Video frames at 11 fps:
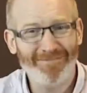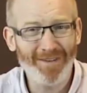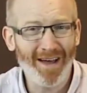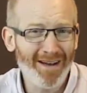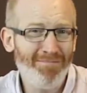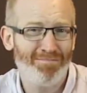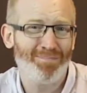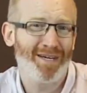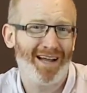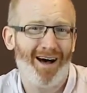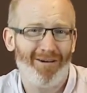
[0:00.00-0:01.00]
Fun,
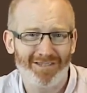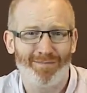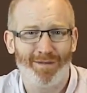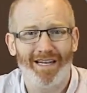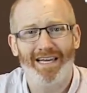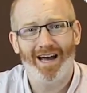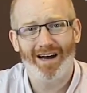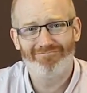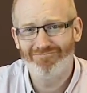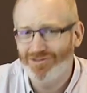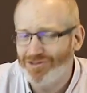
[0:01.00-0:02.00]
but ultimately
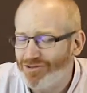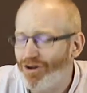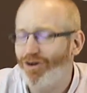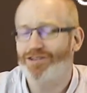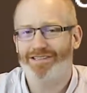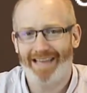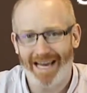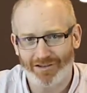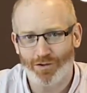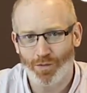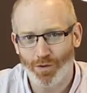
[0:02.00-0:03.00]
not
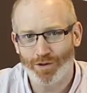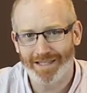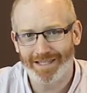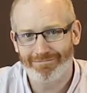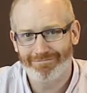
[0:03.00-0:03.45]
that rewarding.